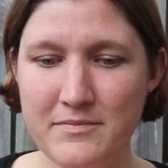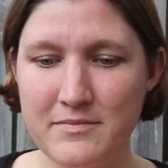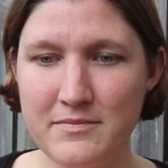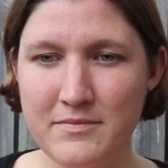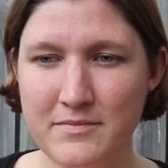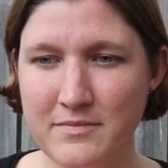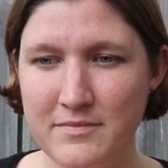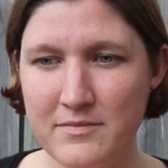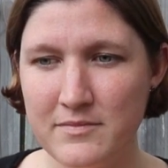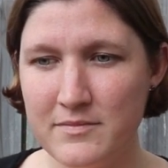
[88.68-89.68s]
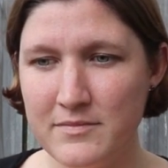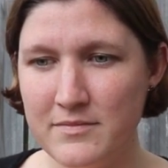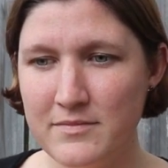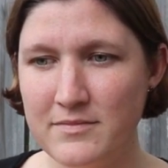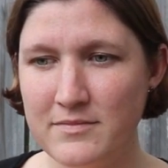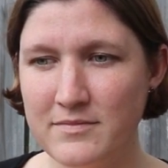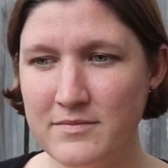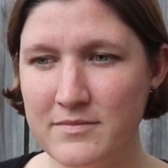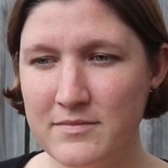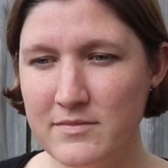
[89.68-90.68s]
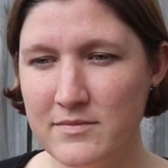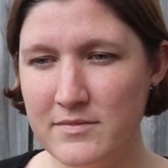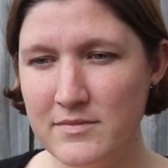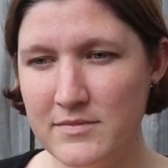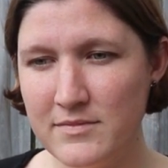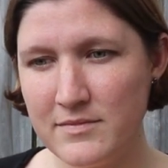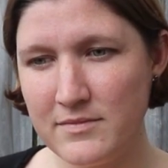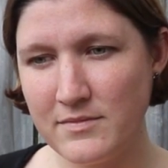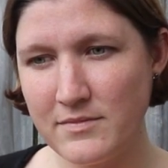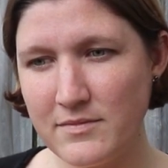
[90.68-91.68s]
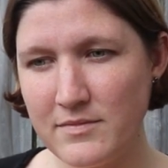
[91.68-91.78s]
No one is speaking in this clip.